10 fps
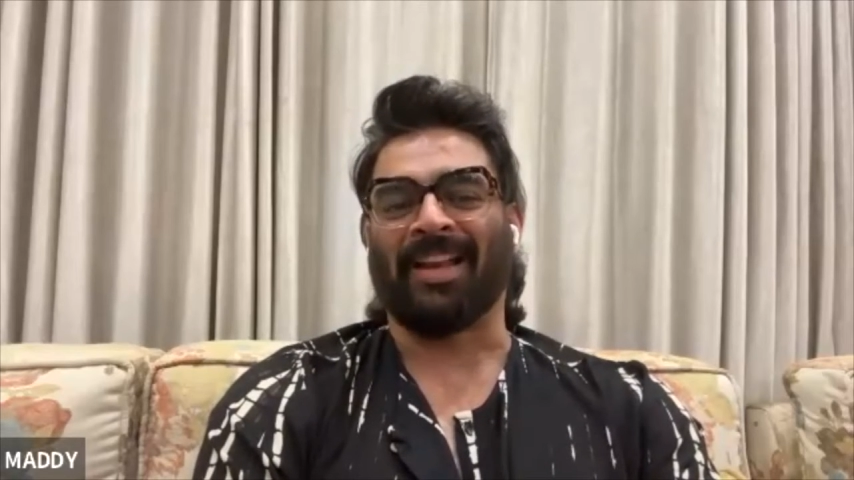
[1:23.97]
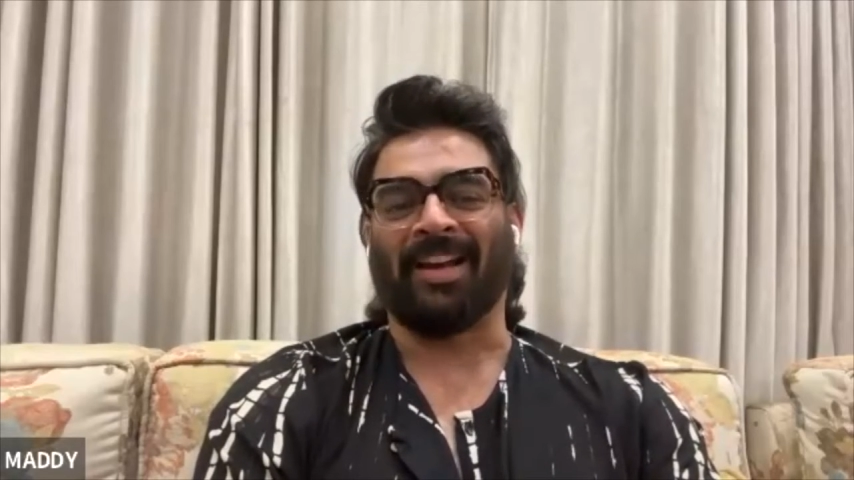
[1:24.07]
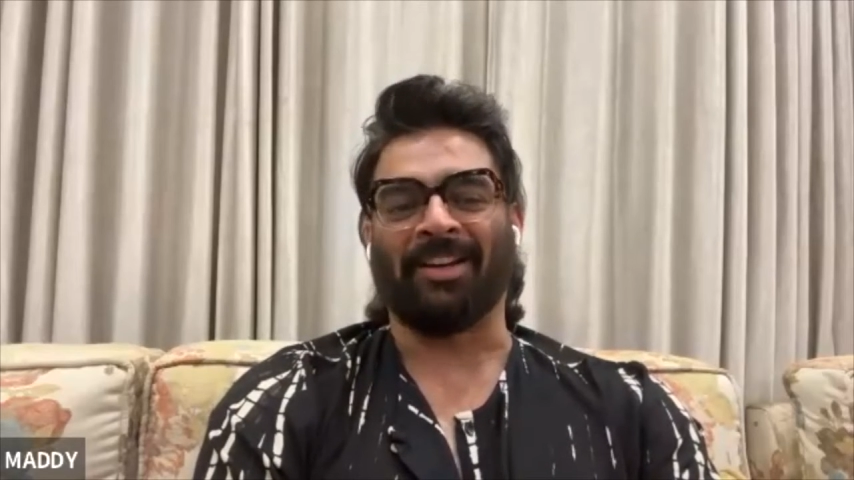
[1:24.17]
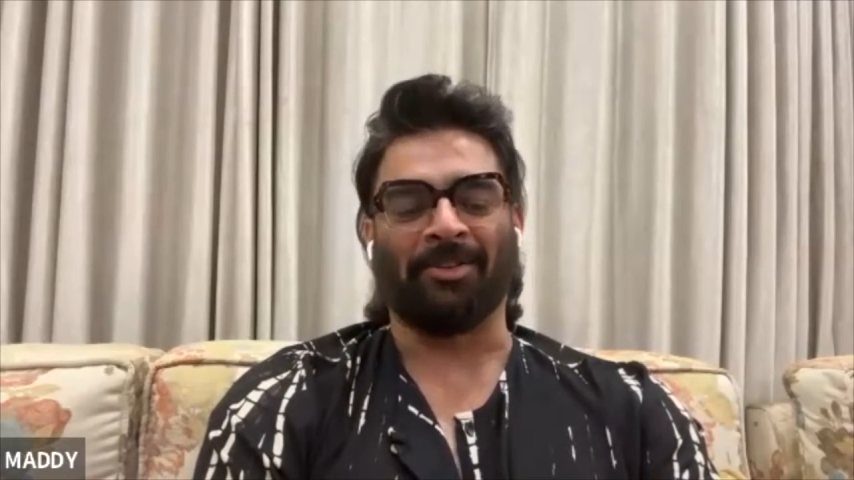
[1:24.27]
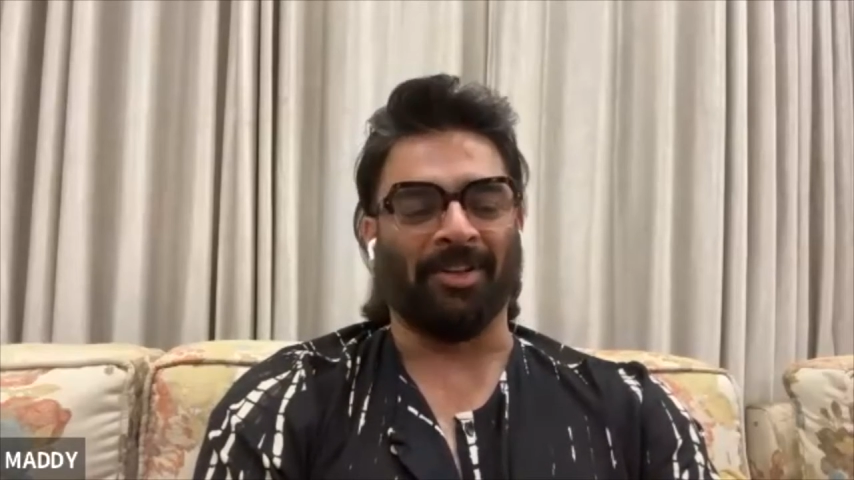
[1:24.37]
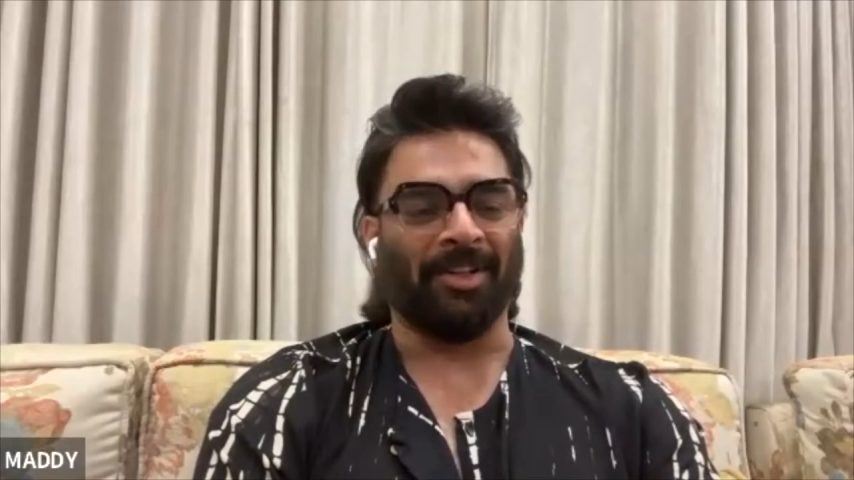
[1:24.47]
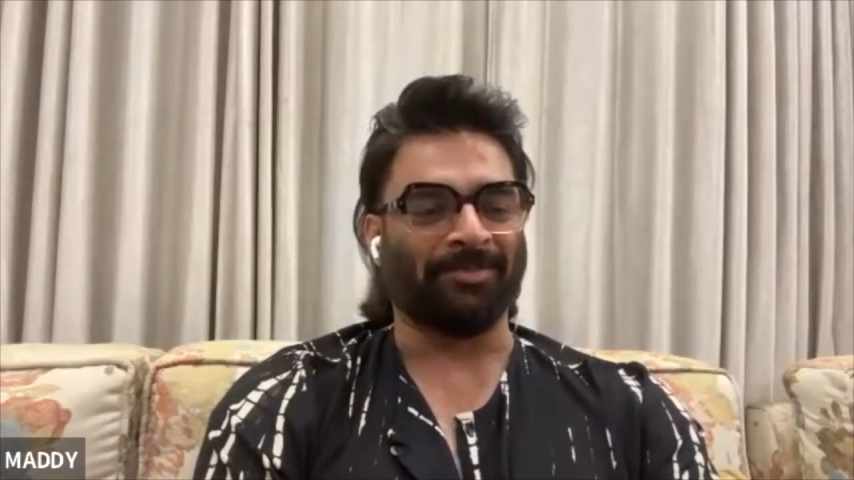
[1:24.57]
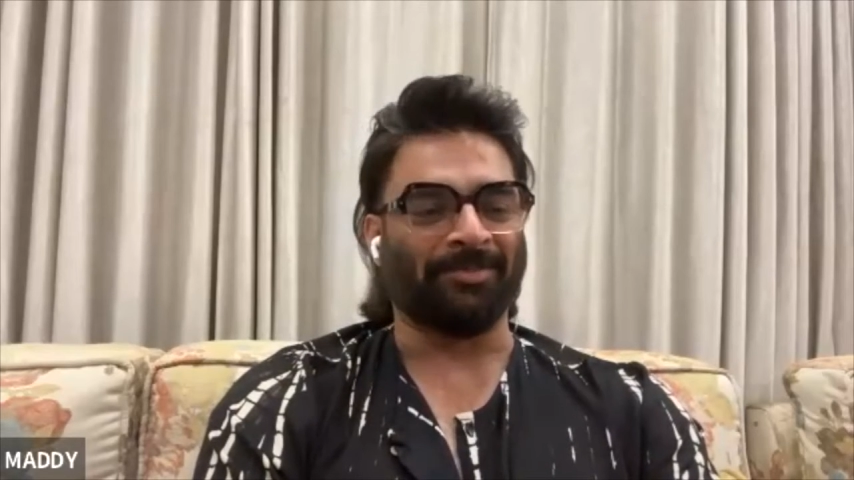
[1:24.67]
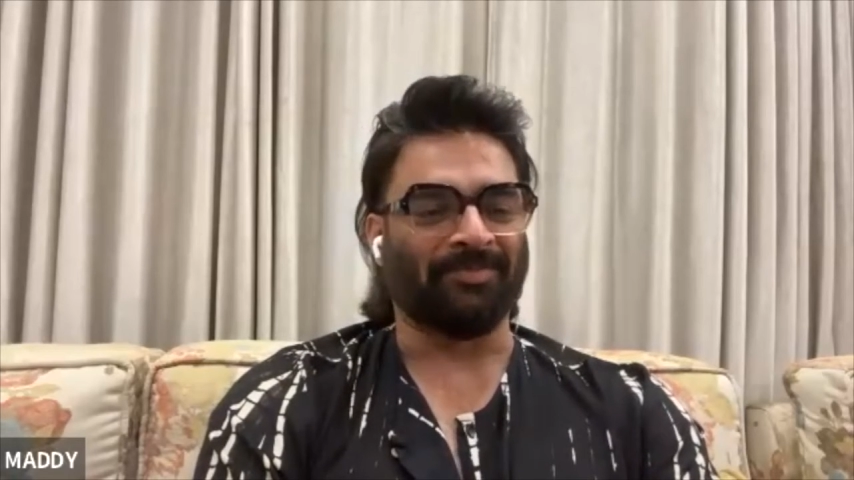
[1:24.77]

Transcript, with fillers: kind of, uh,